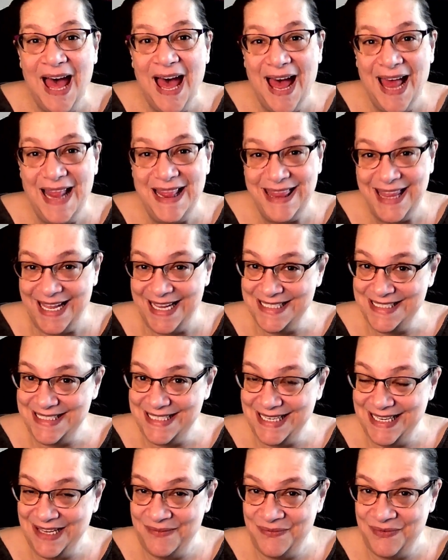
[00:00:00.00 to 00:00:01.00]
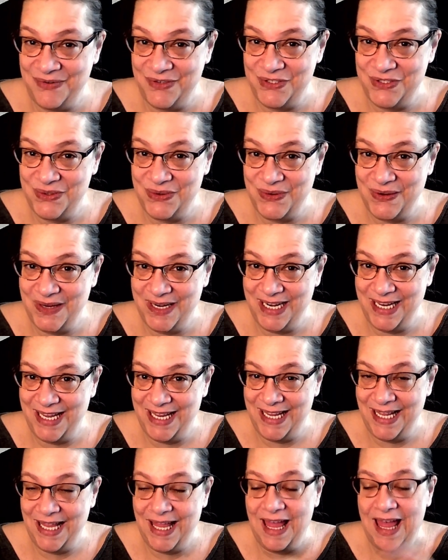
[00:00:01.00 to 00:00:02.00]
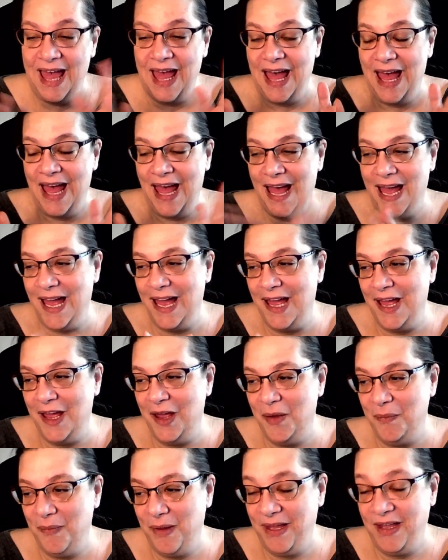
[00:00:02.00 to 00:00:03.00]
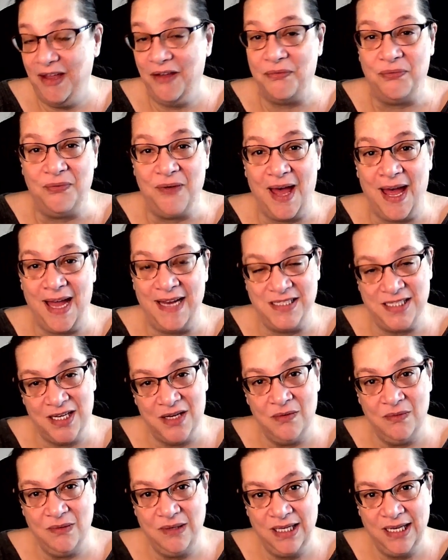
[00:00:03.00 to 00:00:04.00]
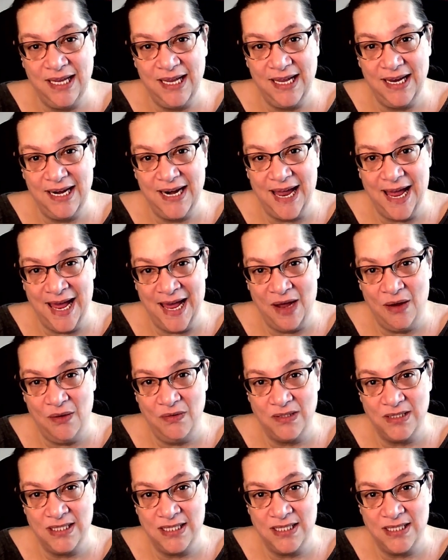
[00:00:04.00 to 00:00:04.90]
Thanks again for joining. If I don't get out